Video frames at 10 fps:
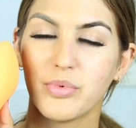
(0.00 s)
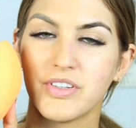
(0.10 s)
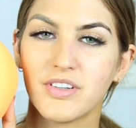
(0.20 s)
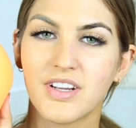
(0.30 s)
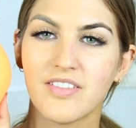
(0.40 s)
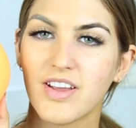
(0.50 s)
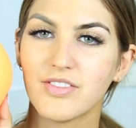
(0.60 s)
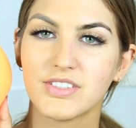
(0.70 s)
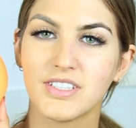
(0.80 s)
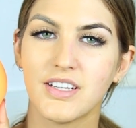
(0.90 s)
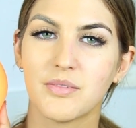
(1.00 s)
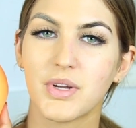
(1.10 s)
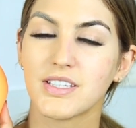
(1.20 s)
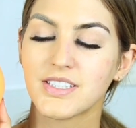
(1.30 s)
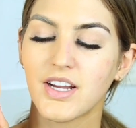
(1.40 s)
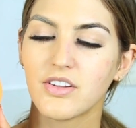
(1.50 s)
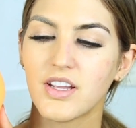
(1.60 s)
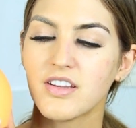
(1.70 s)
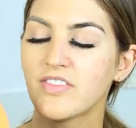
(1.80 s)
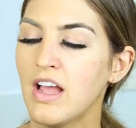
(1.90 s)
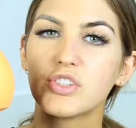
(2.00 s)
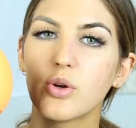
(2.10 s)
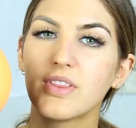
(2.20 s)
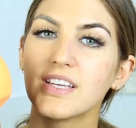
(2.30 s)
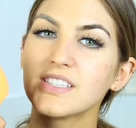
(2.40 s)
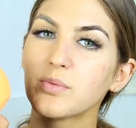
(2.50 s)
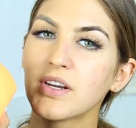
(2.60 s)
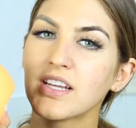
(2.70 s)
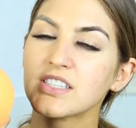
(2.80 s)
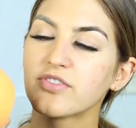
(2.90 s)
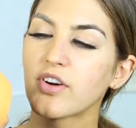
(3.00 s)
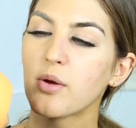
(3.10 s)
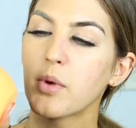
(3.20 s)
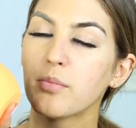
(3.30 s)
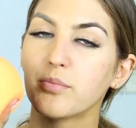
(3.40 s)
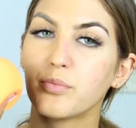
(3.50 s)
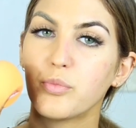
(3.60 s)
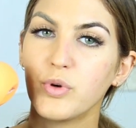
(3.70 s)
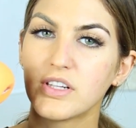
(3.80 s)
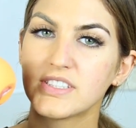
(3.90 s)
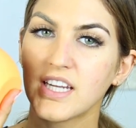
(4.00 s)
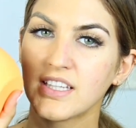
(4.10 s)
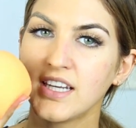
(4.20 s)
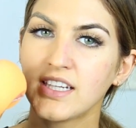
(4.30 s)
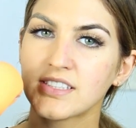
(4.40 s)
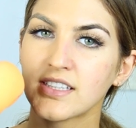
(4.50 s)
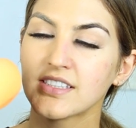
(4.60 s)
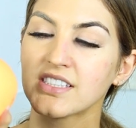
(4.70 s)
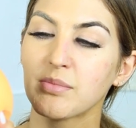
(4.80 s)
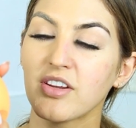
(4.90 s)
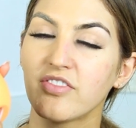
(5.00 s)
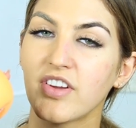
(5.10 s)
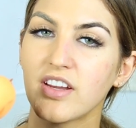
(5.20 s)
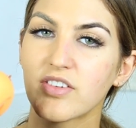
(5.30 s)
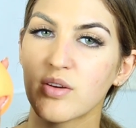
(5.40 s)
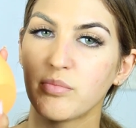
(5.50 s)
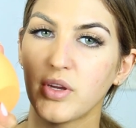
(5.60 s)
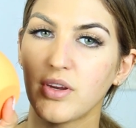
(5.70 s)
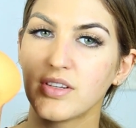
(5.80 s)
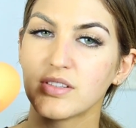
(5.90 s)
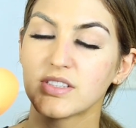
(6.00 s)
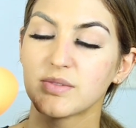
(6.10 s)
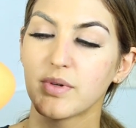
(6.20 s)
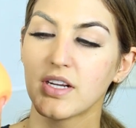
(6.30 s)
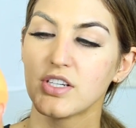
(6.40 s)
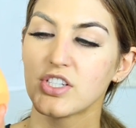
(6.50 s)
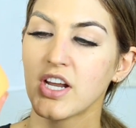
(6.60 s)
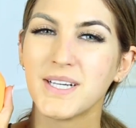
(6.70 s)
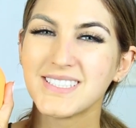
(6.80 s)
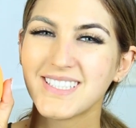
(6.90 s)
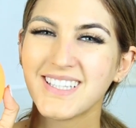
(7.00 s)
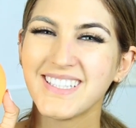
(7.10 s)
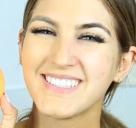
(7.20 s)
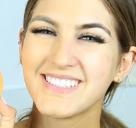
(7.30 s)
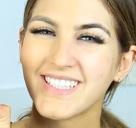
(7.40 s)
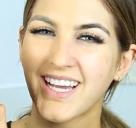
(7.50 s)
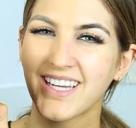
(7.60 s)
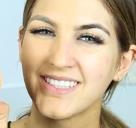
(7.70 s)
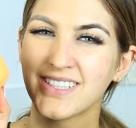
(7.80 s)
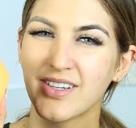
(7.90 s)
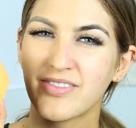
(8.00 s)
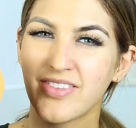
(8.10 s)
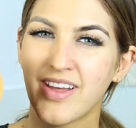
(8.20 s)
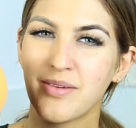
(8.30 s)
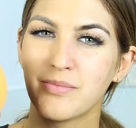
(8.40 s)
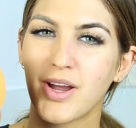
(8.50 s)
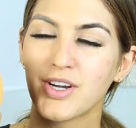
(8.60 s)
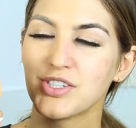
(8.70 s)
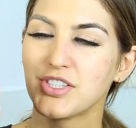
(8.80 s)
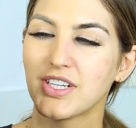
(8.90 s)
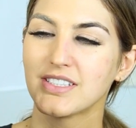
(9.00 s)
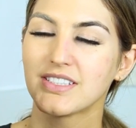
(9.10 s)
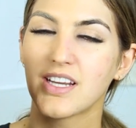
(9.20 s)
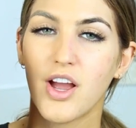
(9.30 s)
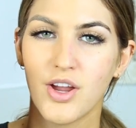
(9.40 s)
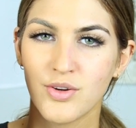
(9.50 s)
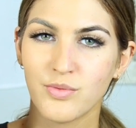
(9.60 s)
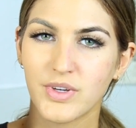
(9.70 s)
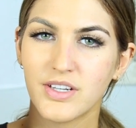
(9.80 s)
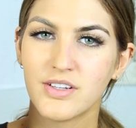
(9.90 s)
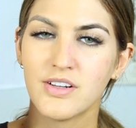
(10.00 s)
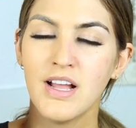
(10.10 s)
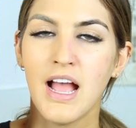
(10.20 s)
blender I've ever seen in my entire life. So this one is from Real Techniques, and this is my favorite beauty sponge, but the size of them are just unreal.